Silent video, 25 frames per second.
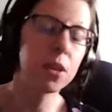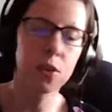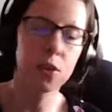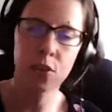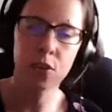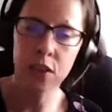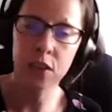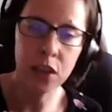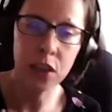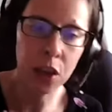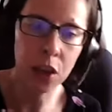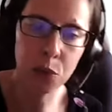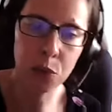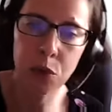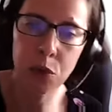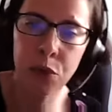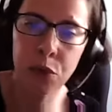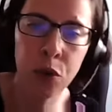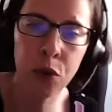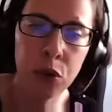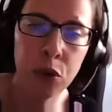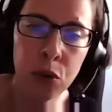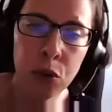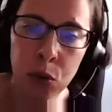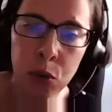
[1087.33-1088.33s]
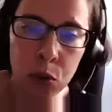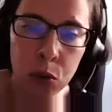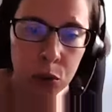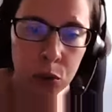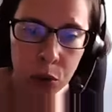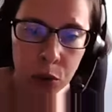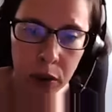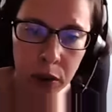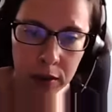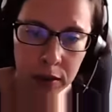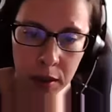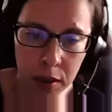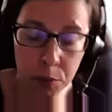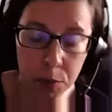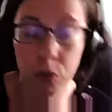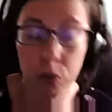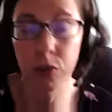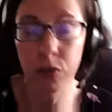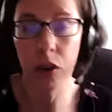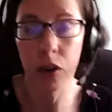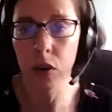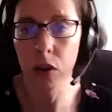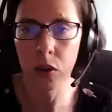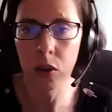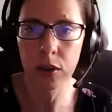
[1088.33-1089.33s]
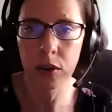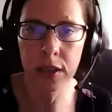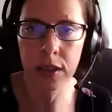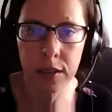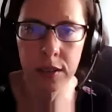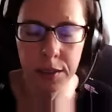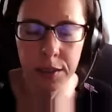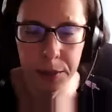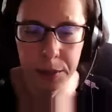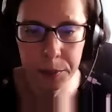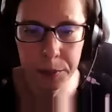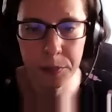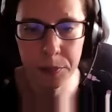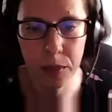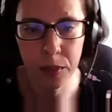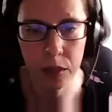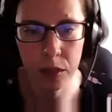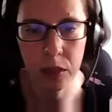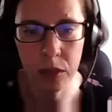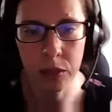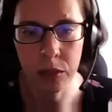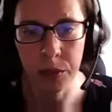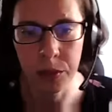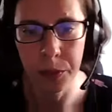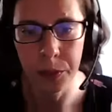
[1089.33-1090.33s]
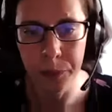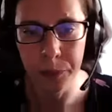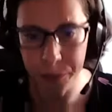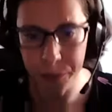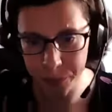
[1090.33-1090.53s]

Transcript: she can refer to you, for example, or he. So